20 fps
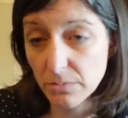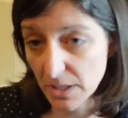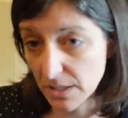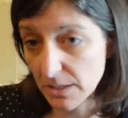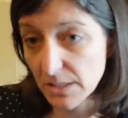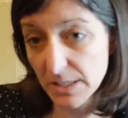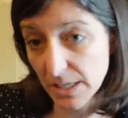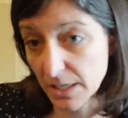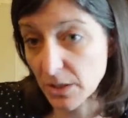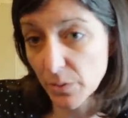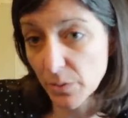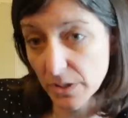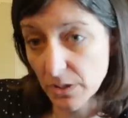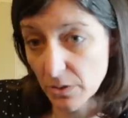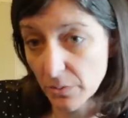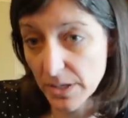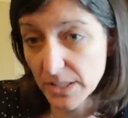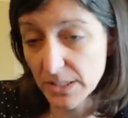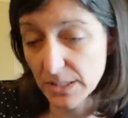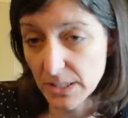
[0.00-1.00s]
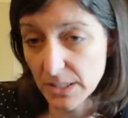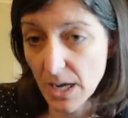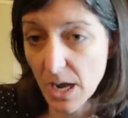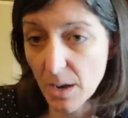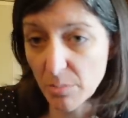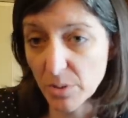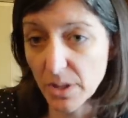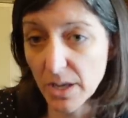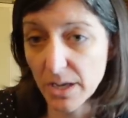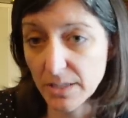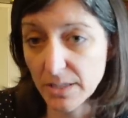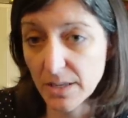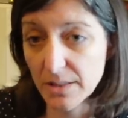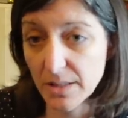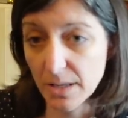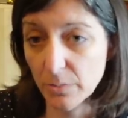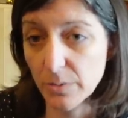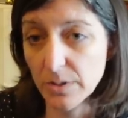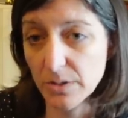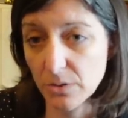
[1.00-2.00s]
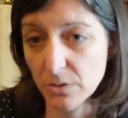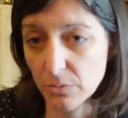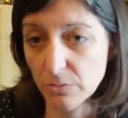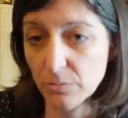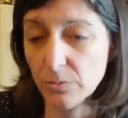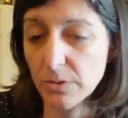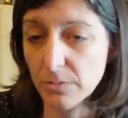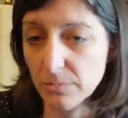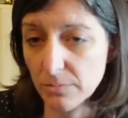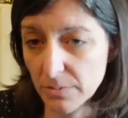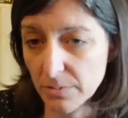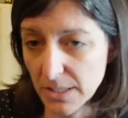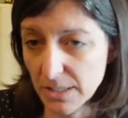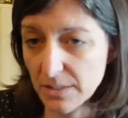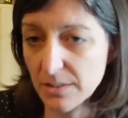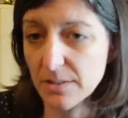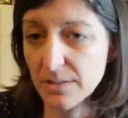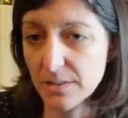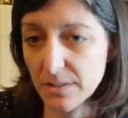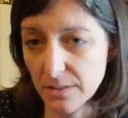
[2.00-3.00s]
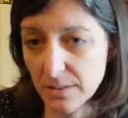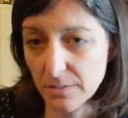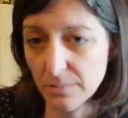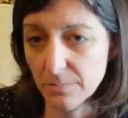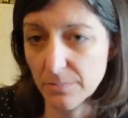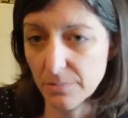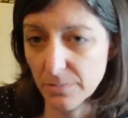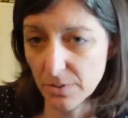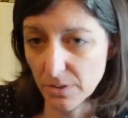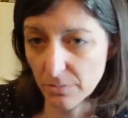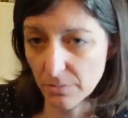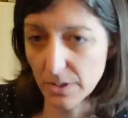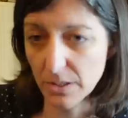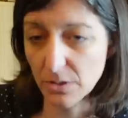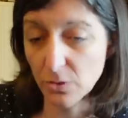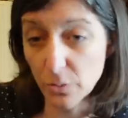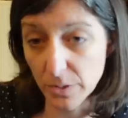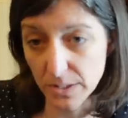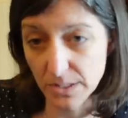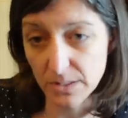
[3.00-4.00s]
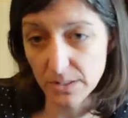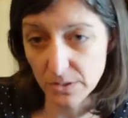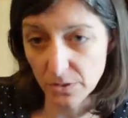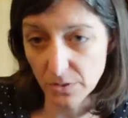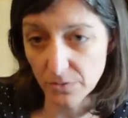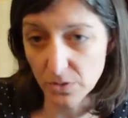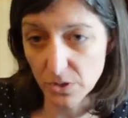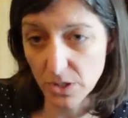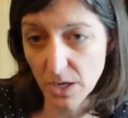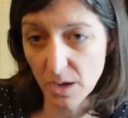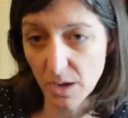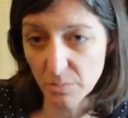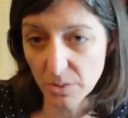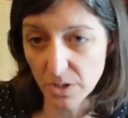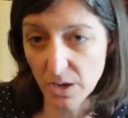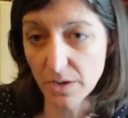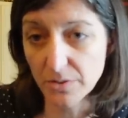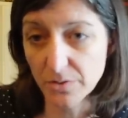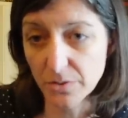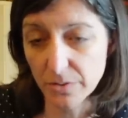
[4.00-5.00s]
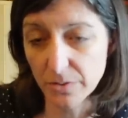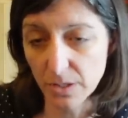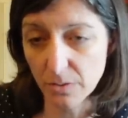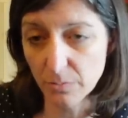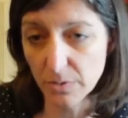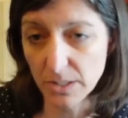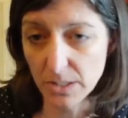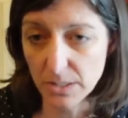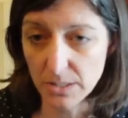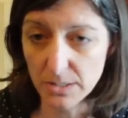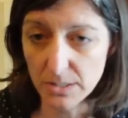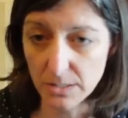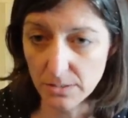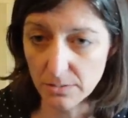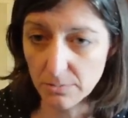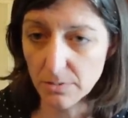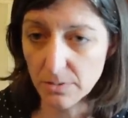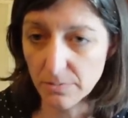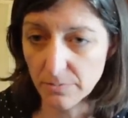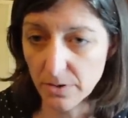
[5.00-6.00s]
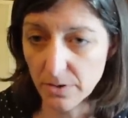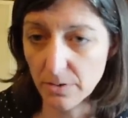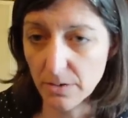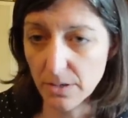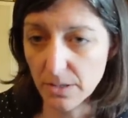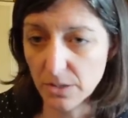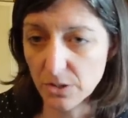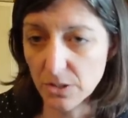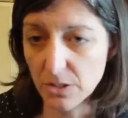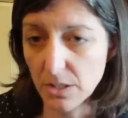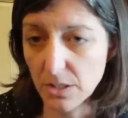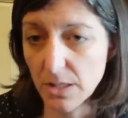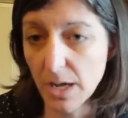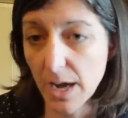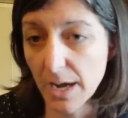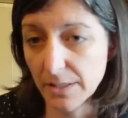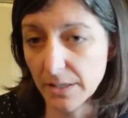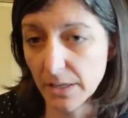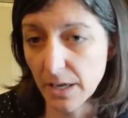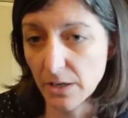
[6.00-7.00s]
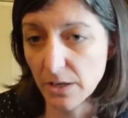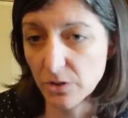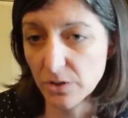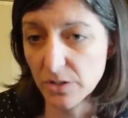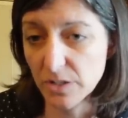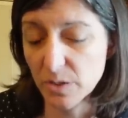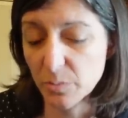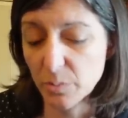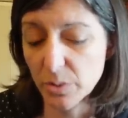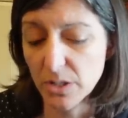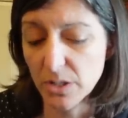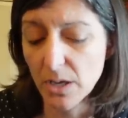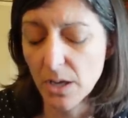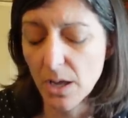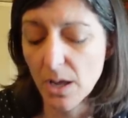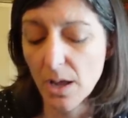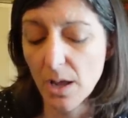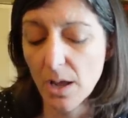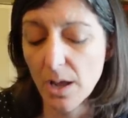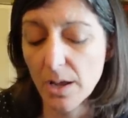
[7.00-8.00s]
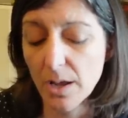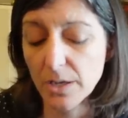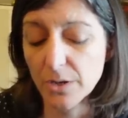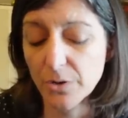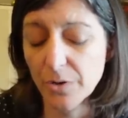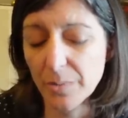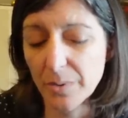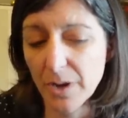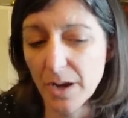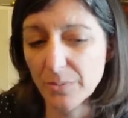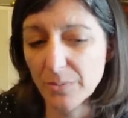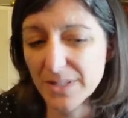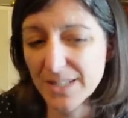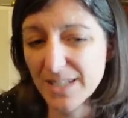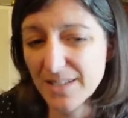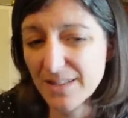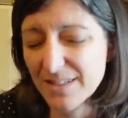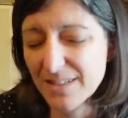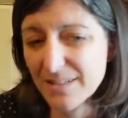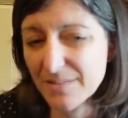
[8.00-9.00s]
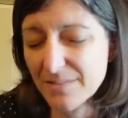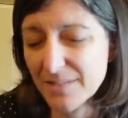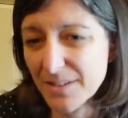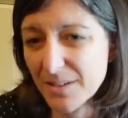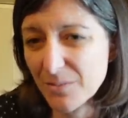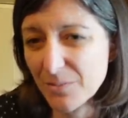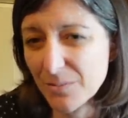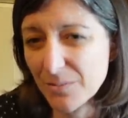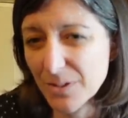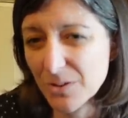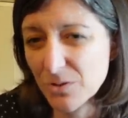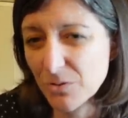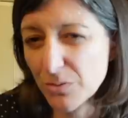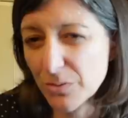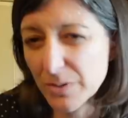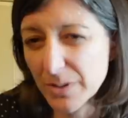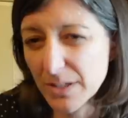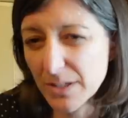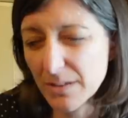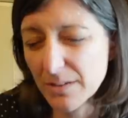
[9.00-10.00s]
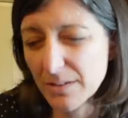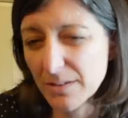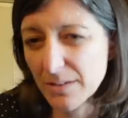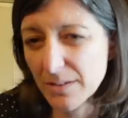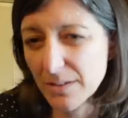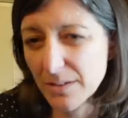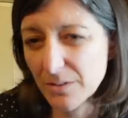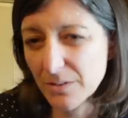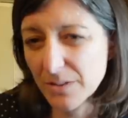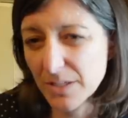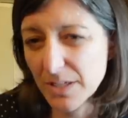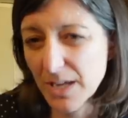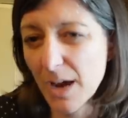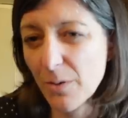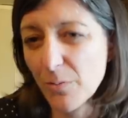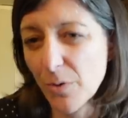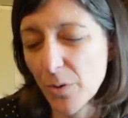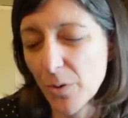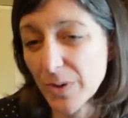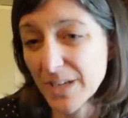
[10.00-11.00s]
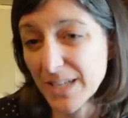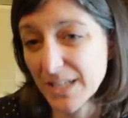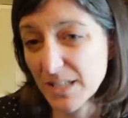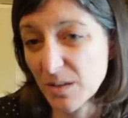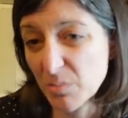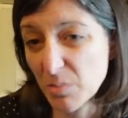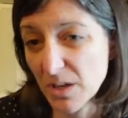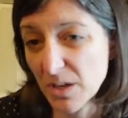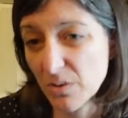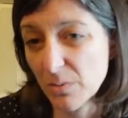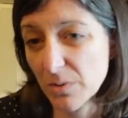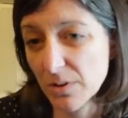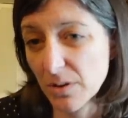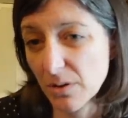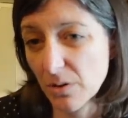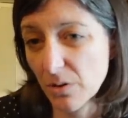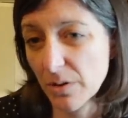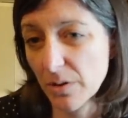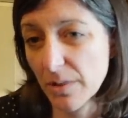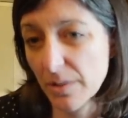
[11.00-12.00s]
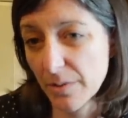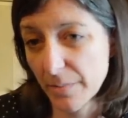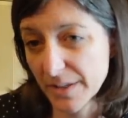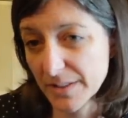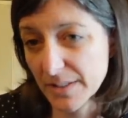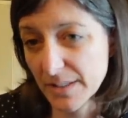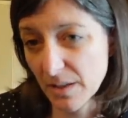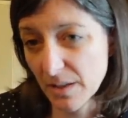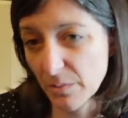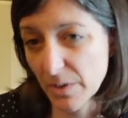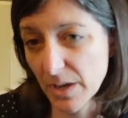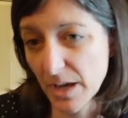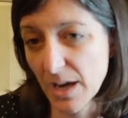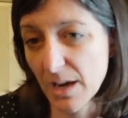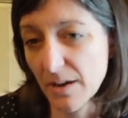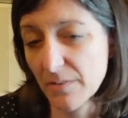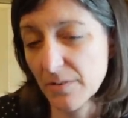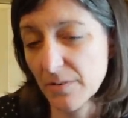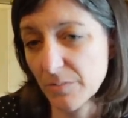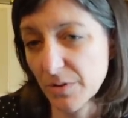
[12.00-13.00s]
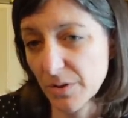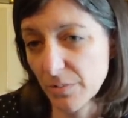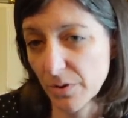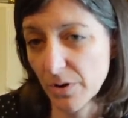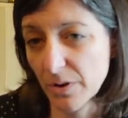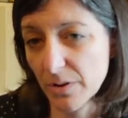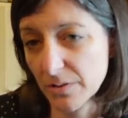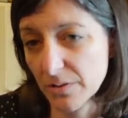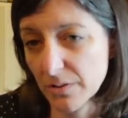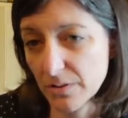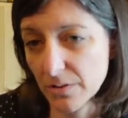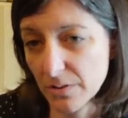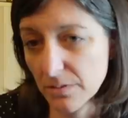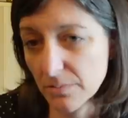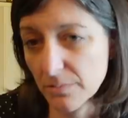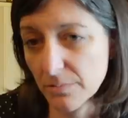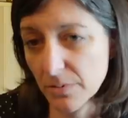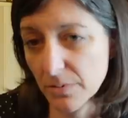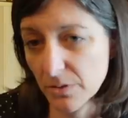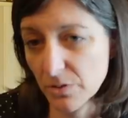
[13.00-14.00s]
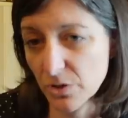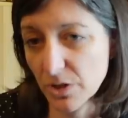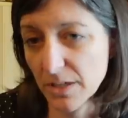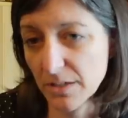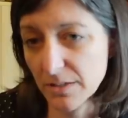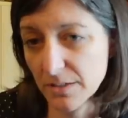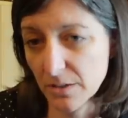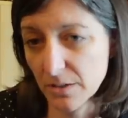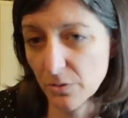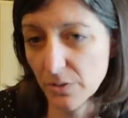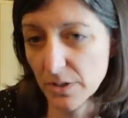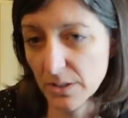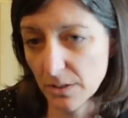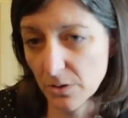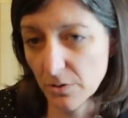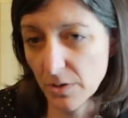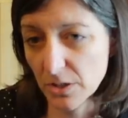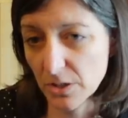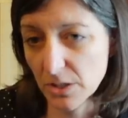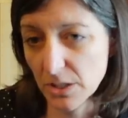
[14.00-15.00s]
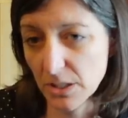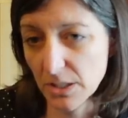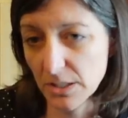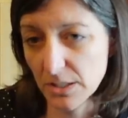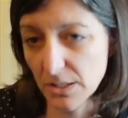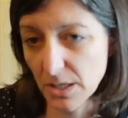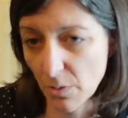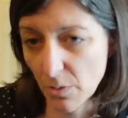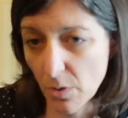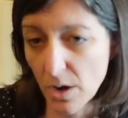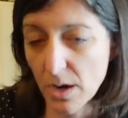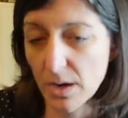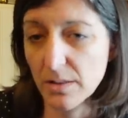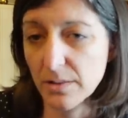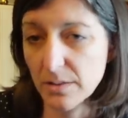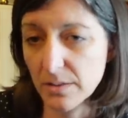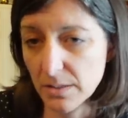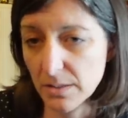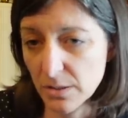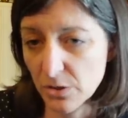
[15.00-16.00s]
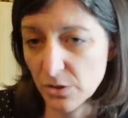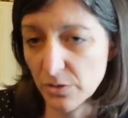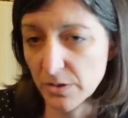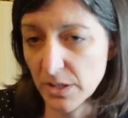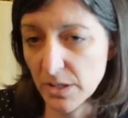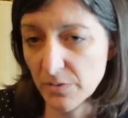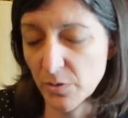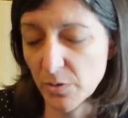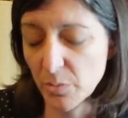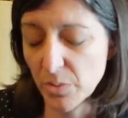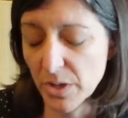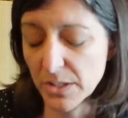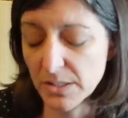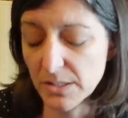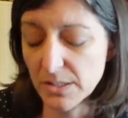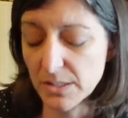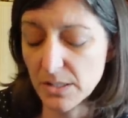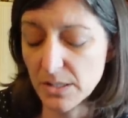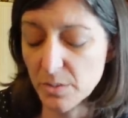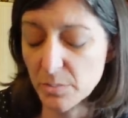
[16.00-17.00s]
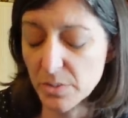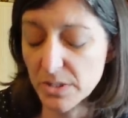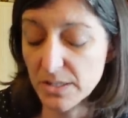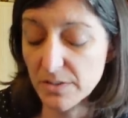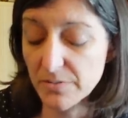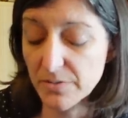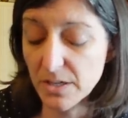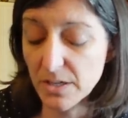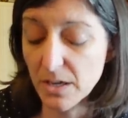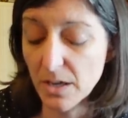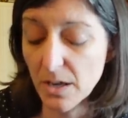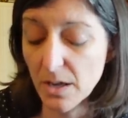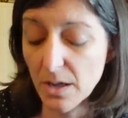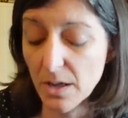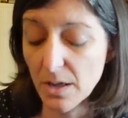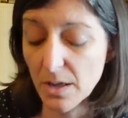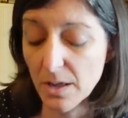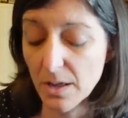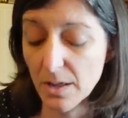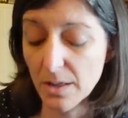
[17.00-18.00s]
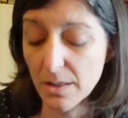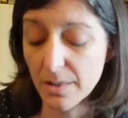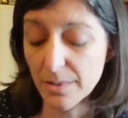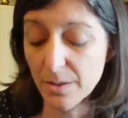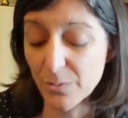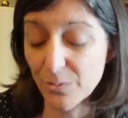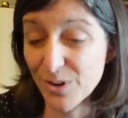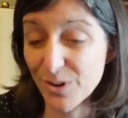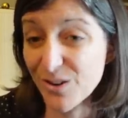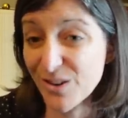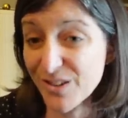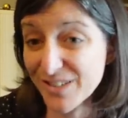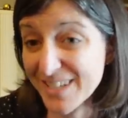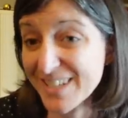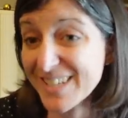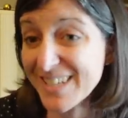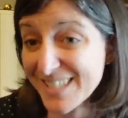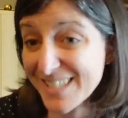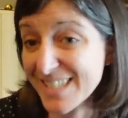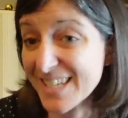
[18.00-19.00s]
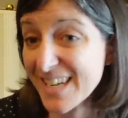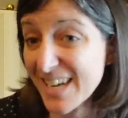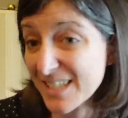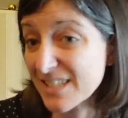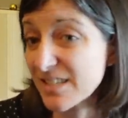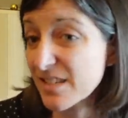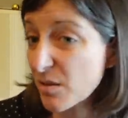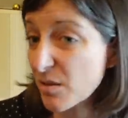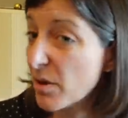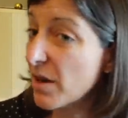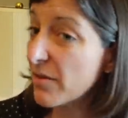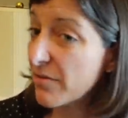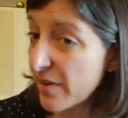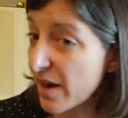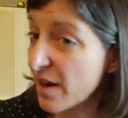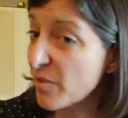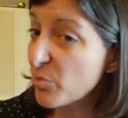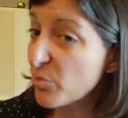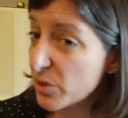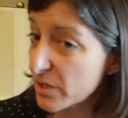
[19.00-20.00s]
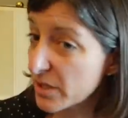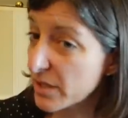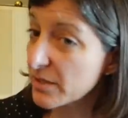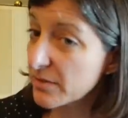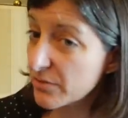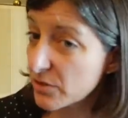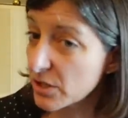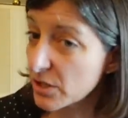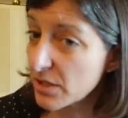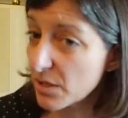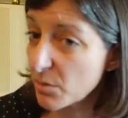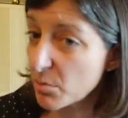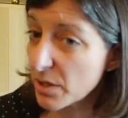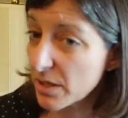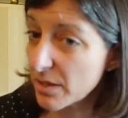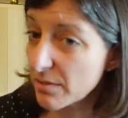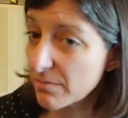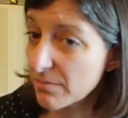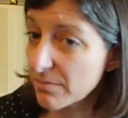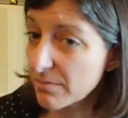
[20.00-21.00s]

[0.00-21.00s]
continuing to raise the top line. I think we do need to see, you know, increases over time, but I also think we need to see a variation in the allocations. But, you know, I would say that we truly, you know, to get where we need to be with the current threats that we have and with regards to, you know, China's increased aggression against Taiwan, the additional need for presence in the Pacific, that we're going to need to get to about 5% of GDP.